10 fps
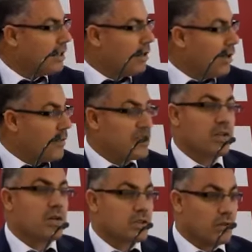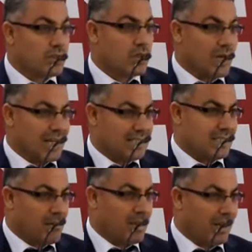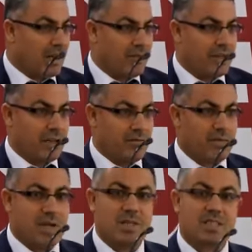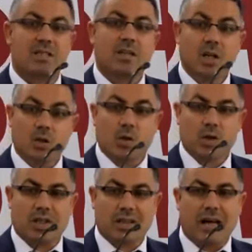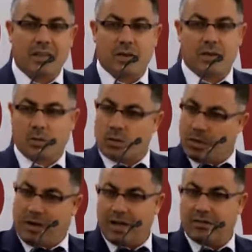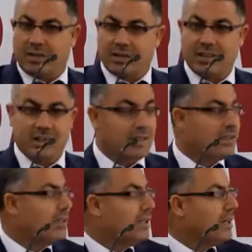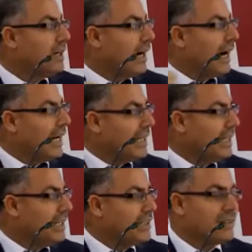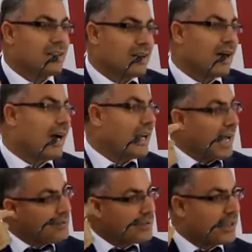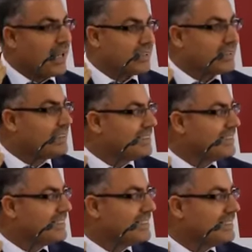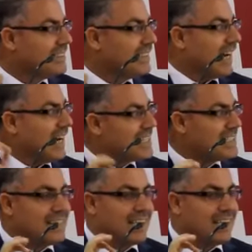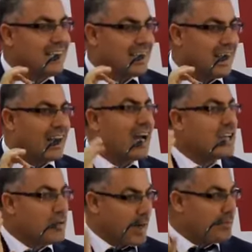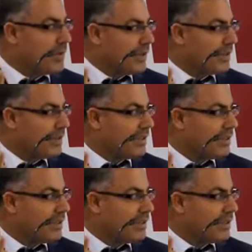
Confucius also has a very famous quote that I thought it would be relevant here. "I hear and I forget. I see and I remember.